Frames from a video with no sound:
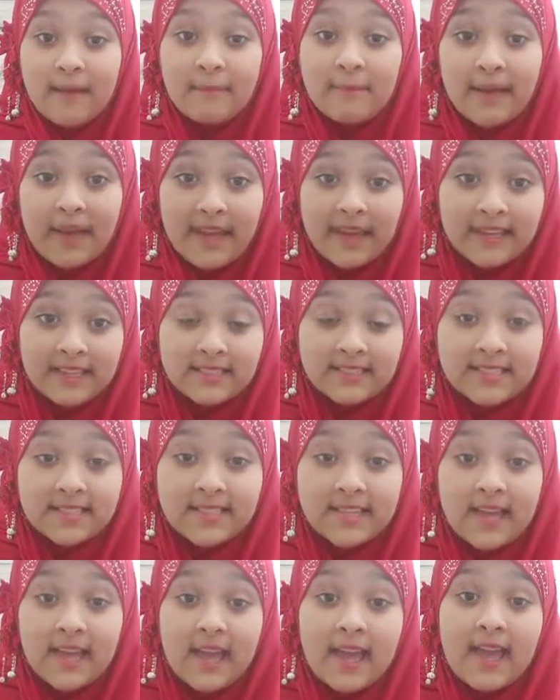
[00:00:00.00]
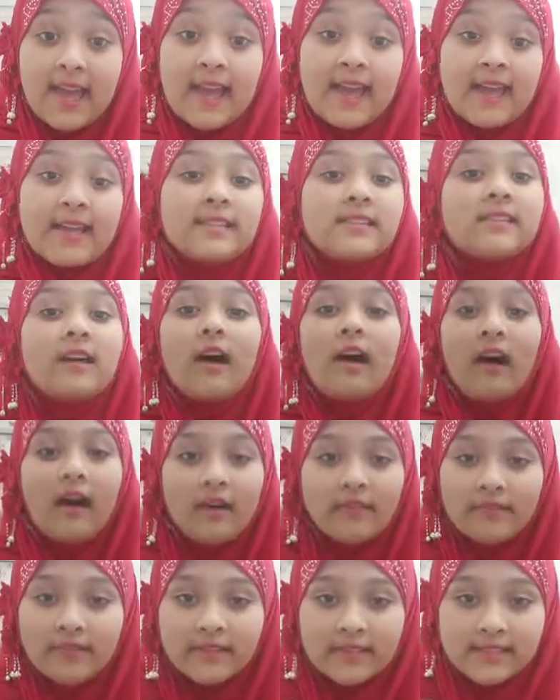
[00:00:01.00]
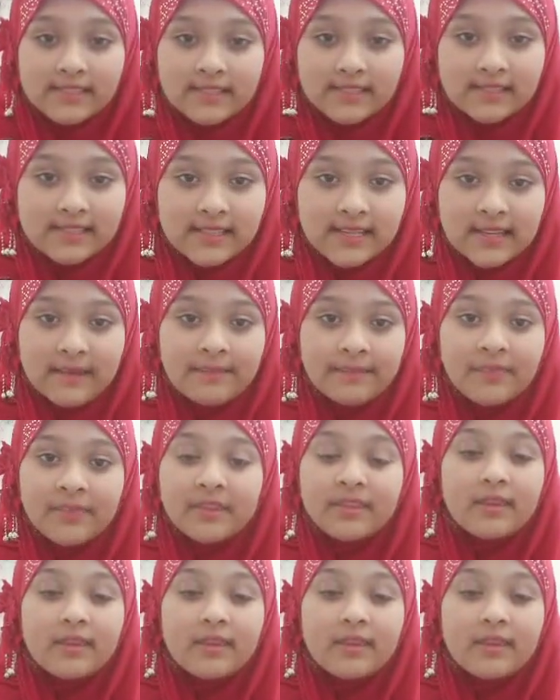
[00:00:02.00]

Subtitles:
Paint is obviously